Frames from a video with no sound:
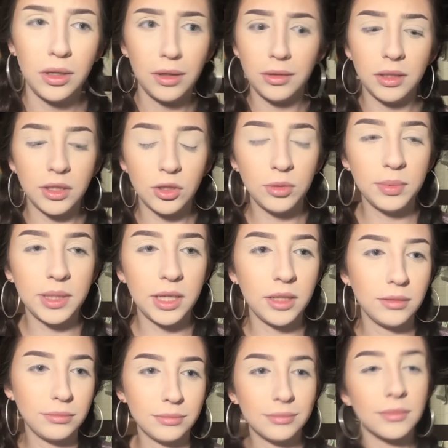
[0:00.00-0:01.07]
a little
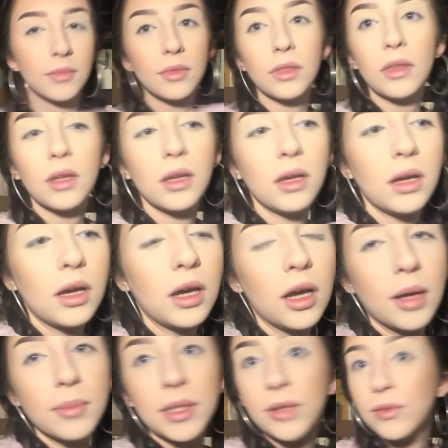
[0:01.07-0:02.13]
bit,
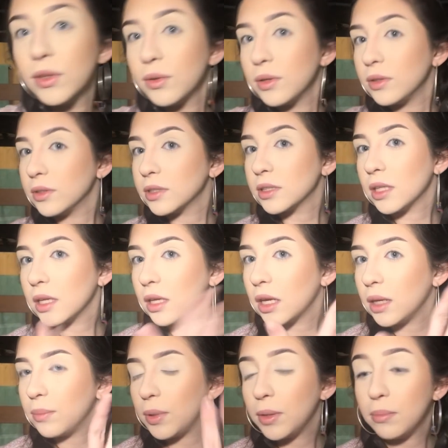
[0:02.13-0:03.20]
um, even though it looks like
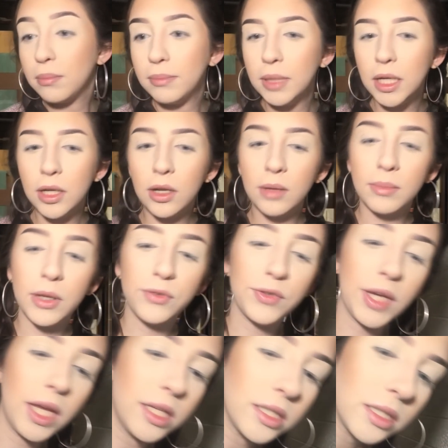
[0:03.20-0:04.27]
I put mud on my
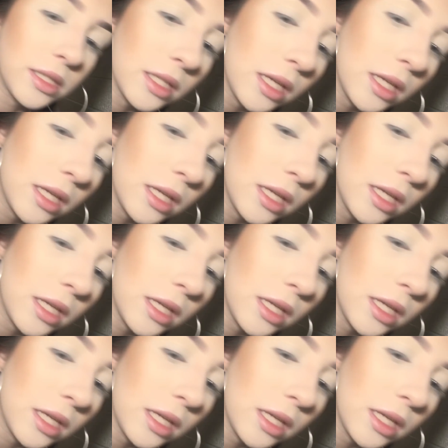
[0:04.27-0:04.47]
face.